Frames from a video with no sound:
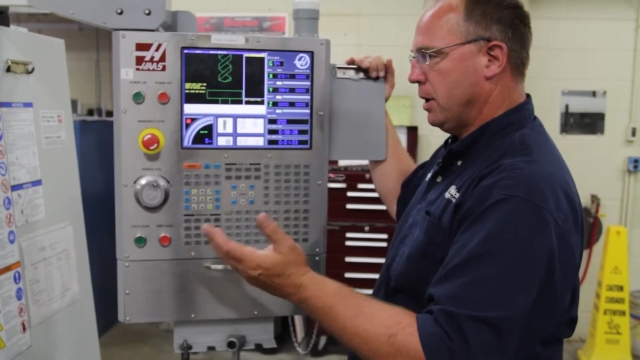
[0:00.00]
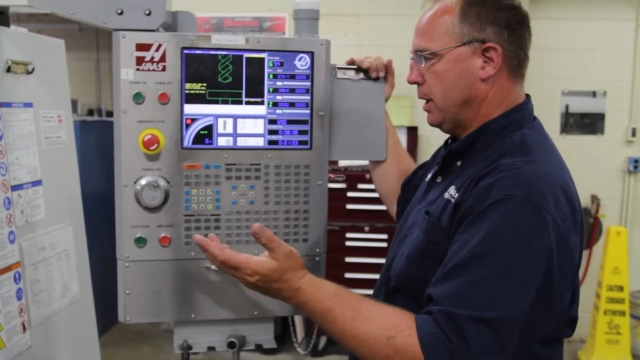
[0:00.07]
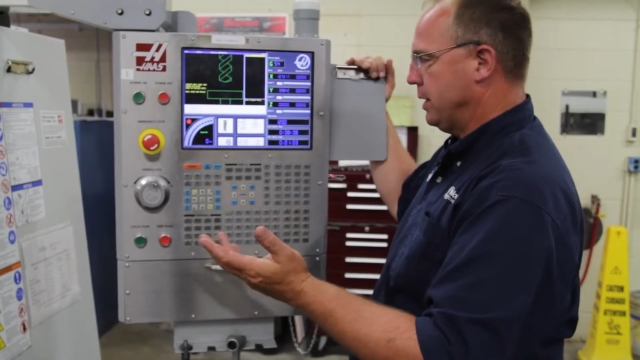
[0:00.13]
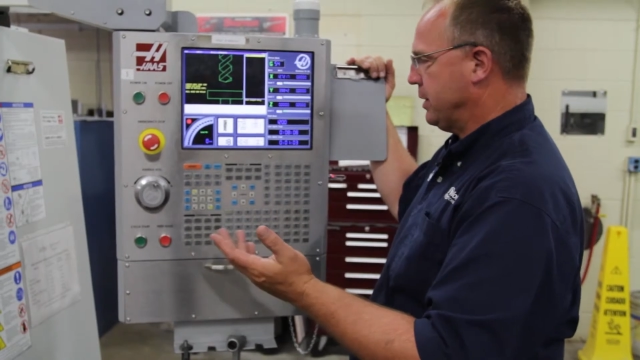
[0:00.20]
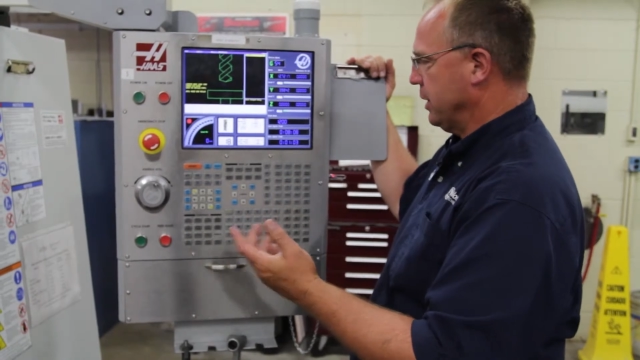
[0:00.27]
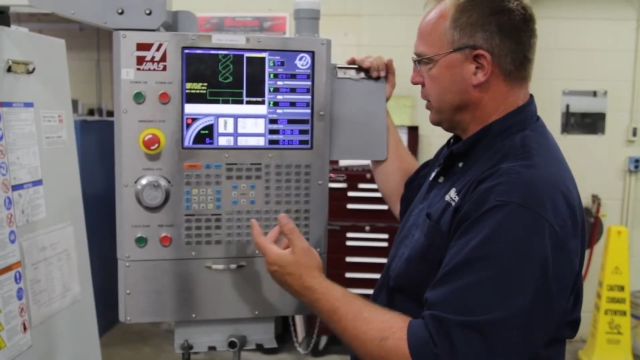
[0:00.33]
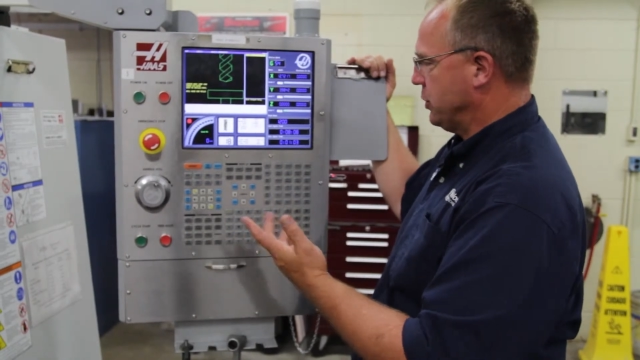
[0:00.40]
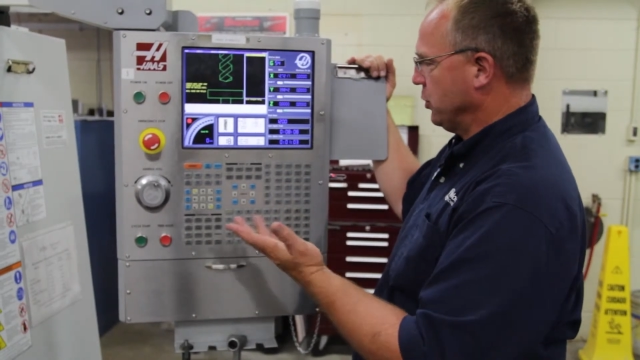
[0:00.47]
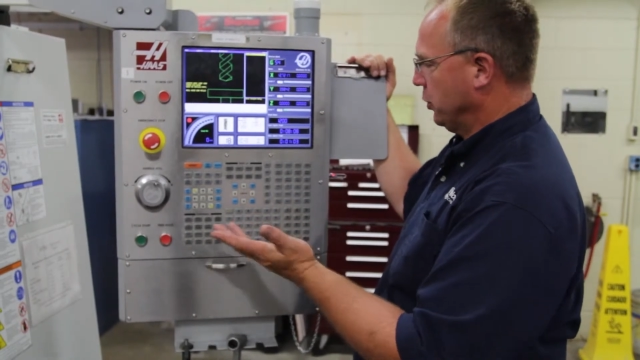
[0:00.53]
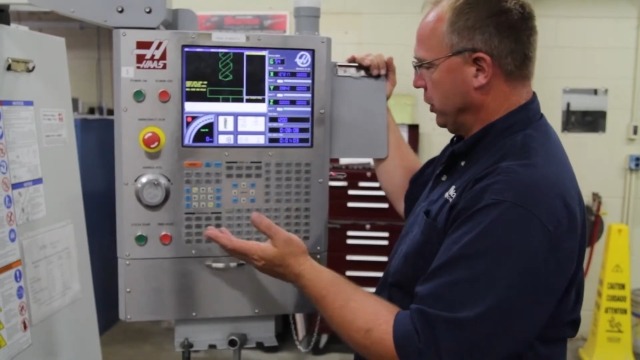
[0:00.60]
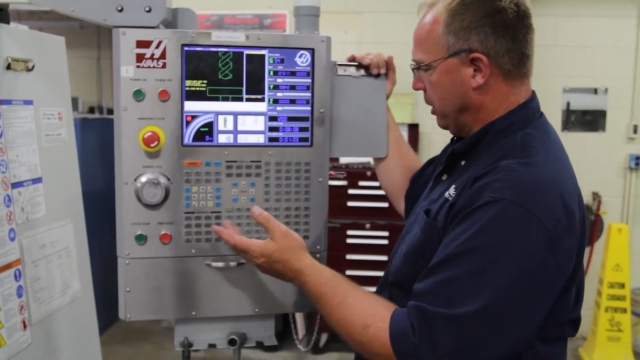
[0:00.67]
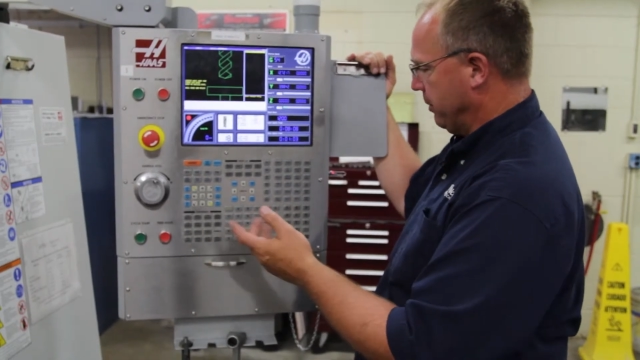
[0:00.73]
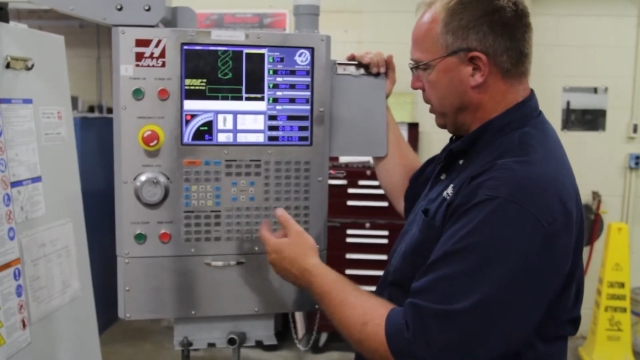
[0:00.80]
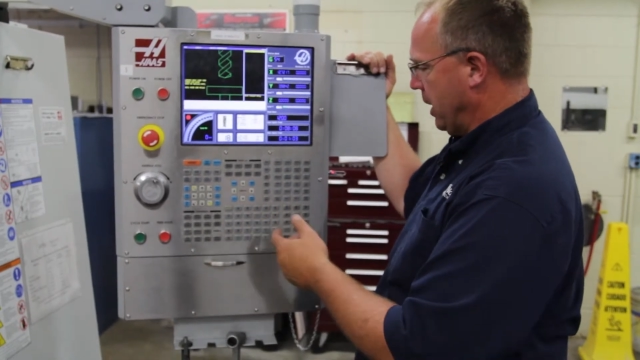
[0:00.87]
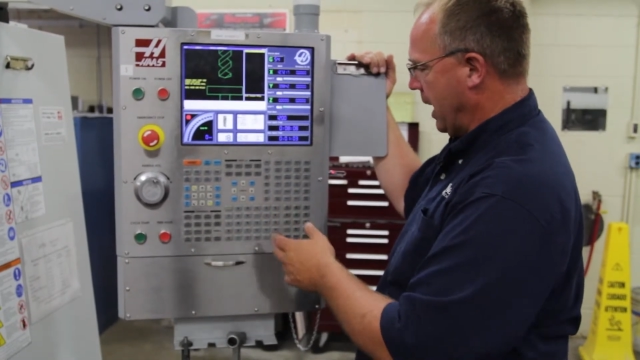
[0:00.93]
It's in tool
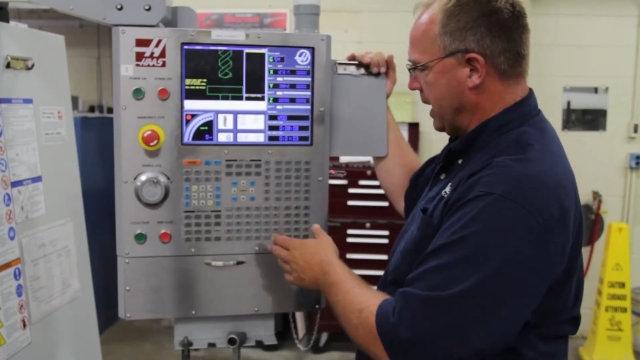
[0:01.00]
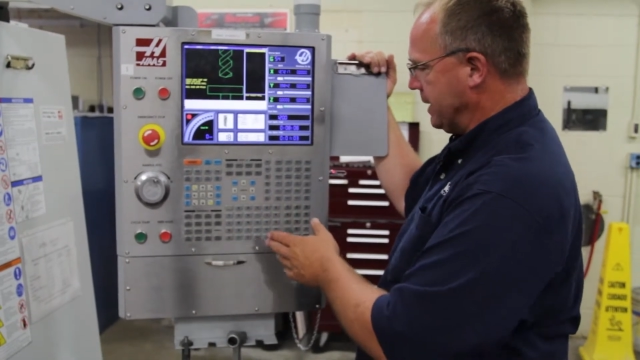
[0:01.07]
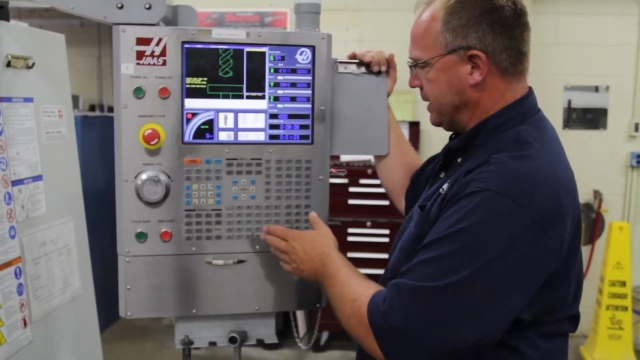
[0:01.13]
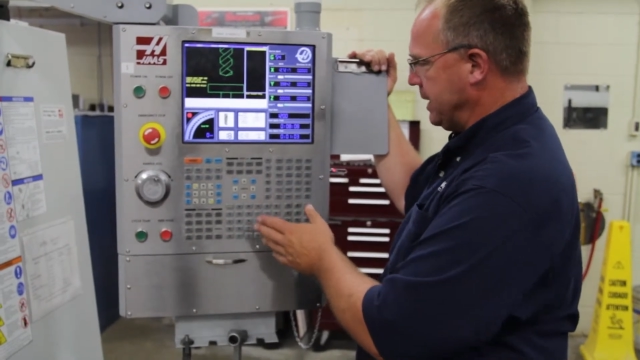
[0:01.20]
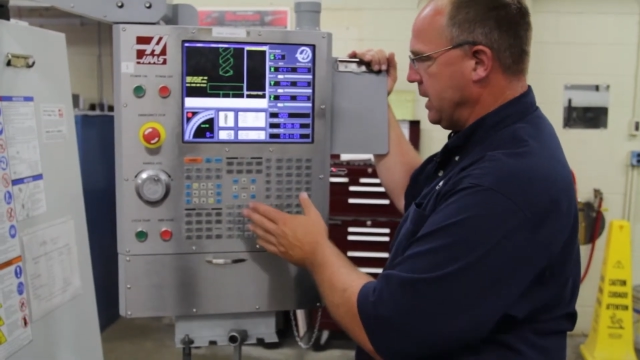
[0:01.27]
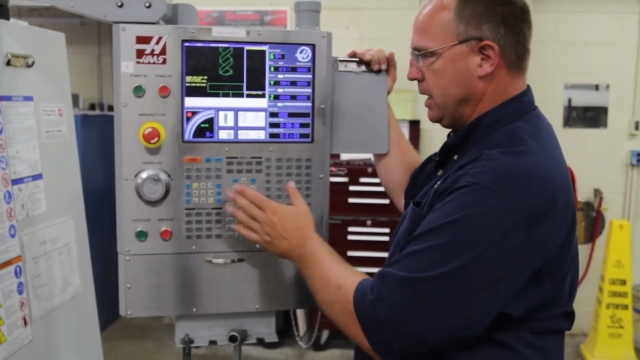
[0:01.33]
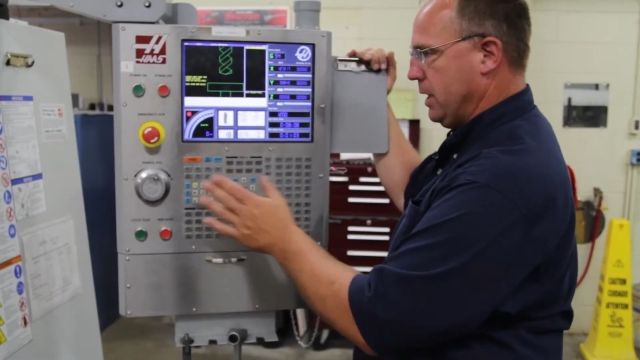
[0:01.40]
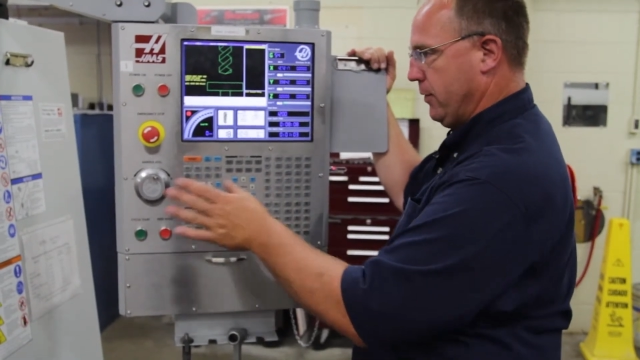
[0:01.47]
number 19.